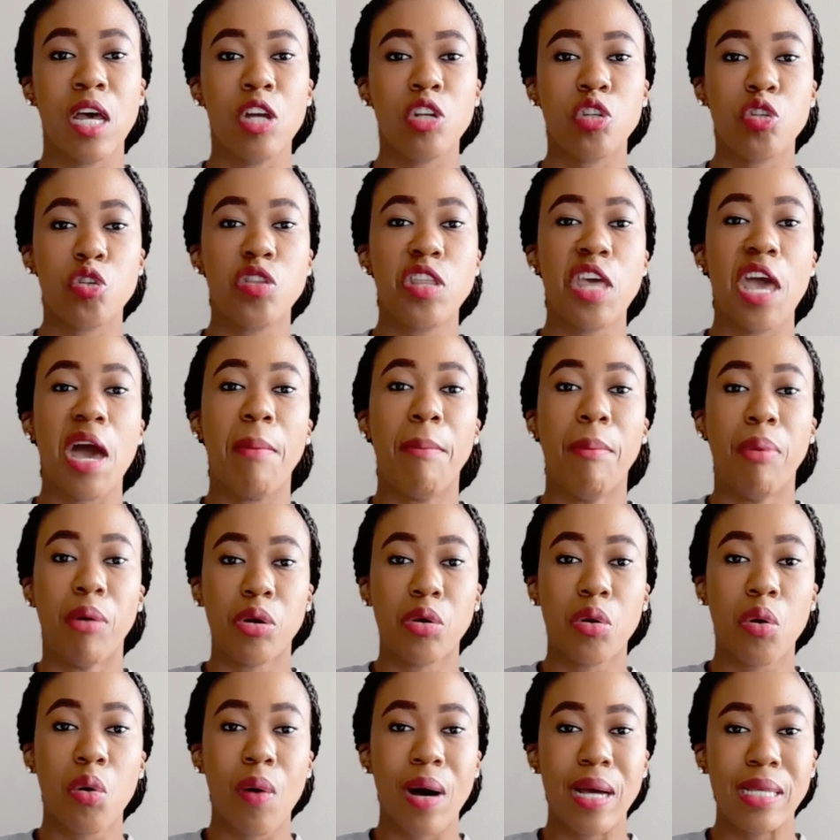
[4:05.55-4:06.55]
to their
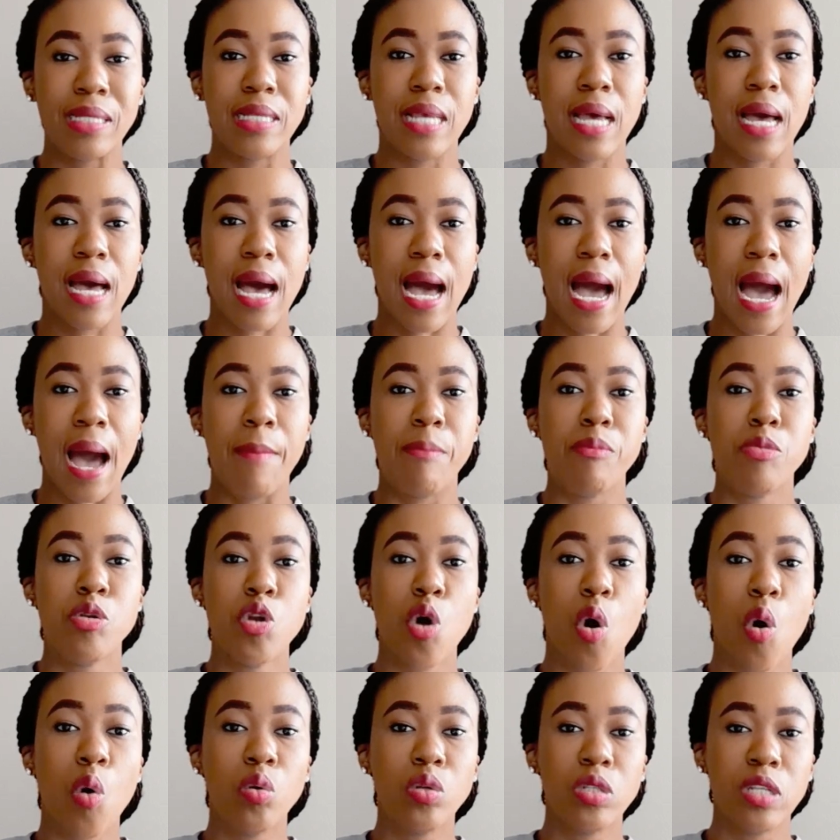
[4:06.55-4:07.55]
borrowers
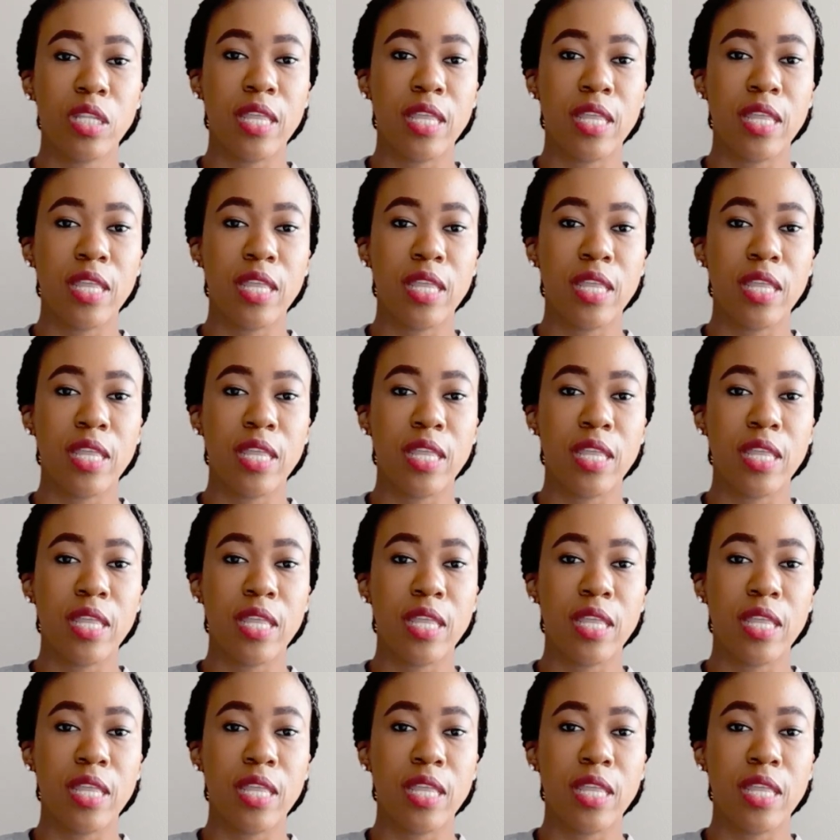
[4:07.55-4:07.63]
known,